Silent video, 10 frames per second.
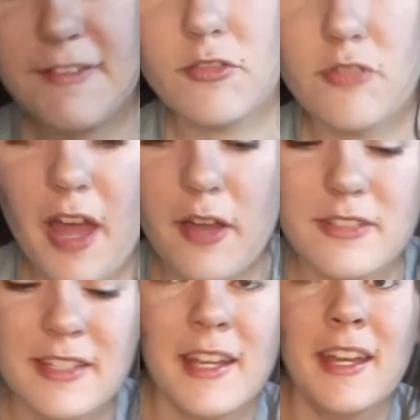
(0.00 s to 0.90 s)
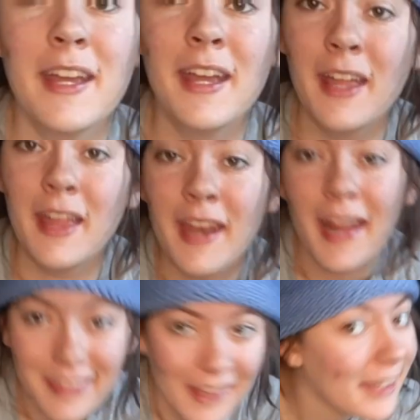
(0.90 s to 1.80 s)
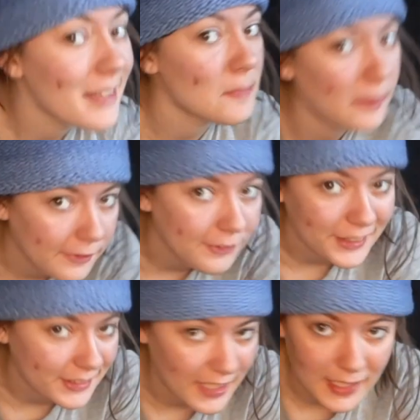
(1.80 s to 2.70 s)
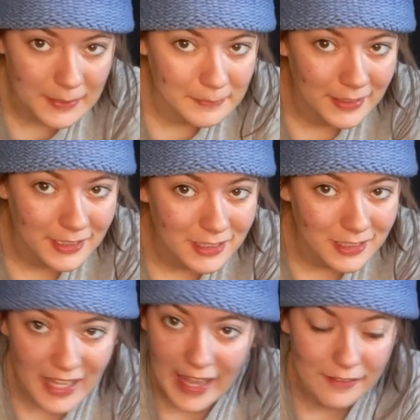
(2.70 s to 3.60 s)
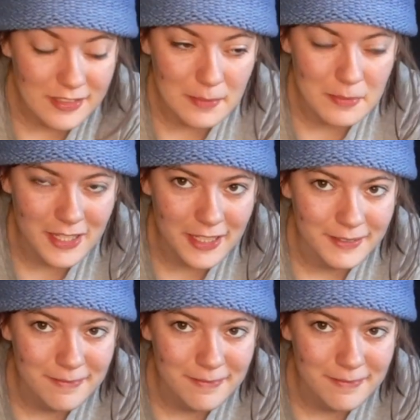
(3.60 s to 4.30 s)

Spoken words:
rows, and I think it's perfect time to have some tea.